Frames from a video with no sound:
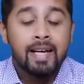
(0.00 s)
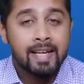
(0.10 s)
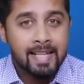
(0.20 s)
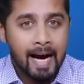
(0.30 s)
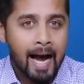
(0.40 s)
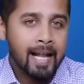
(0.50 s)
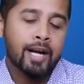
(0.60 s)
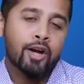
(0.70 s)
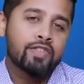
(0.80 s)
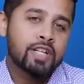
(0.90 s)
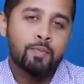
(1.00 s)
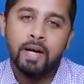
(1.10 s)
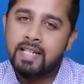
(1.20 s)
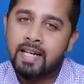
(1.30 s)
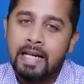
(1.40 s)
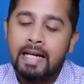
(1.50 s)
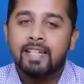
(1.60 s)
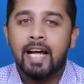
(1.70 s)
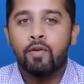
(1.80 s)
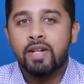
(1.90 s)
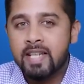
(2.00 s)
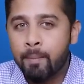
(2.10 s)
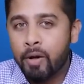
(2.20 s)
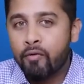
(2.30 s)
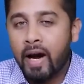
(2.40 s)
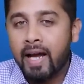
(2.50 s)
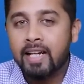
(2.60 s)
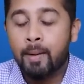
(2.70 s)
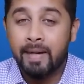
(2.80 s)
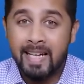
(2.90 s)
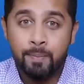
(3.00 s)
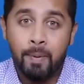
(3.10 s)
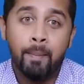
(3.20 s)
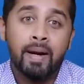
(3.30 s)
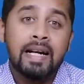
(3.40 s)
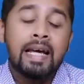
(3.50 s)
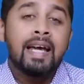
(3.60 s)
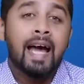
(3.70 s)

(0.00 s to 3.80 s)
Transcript: is the highlight of this budget that will simplify income tax payment,